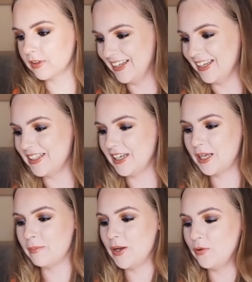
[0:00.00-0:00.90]
It's taken
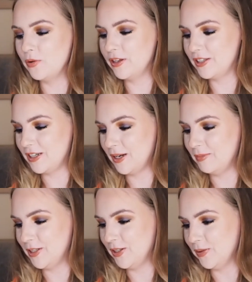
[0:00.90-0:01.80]
me all this time to
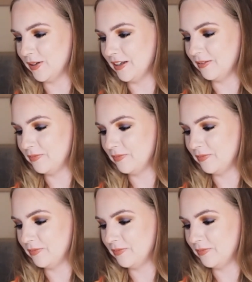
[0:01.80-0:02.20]
do it.